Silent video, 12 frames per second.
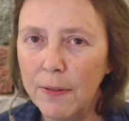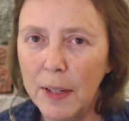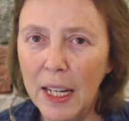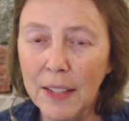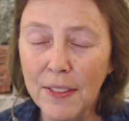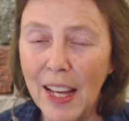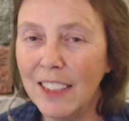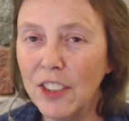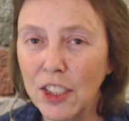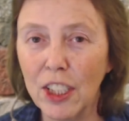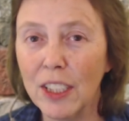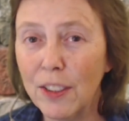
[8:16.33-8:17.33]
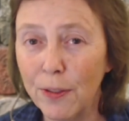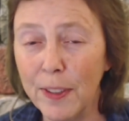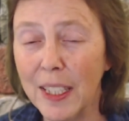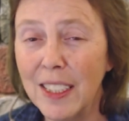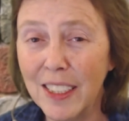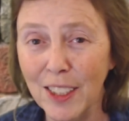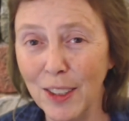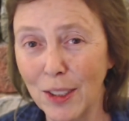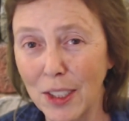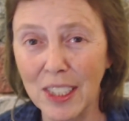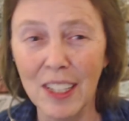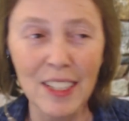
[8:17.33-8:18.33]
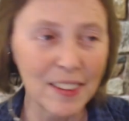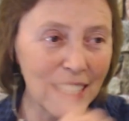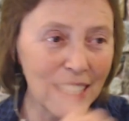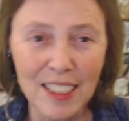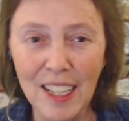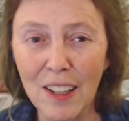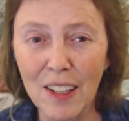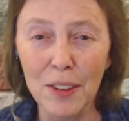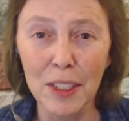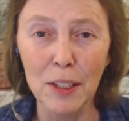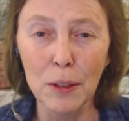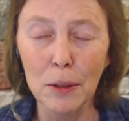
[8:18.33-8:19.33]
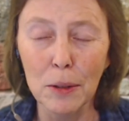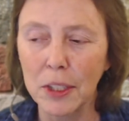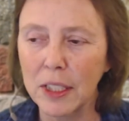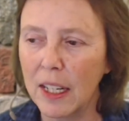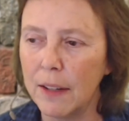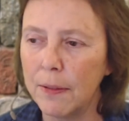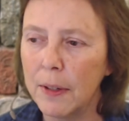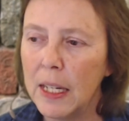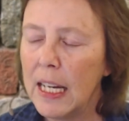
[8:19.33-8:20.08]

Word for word: And that's just fixing your site. That's not all the Google stuff.